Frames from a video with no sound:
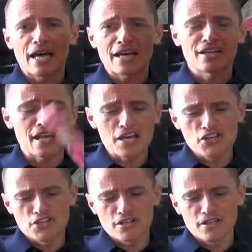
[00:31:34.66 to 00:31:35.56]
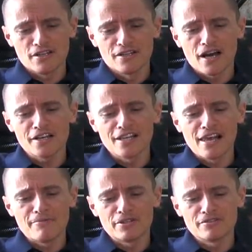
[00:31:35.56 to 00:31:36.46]
echinacea, honey
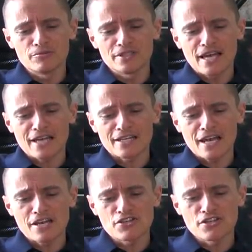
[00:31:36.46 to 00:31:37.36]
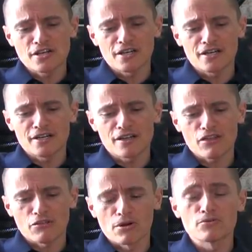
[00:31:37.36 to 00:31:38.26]
lemon with echinacea, a
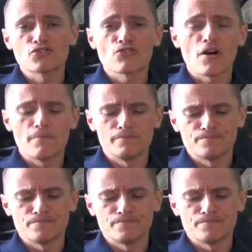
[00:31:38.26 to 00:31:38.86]
throat drop.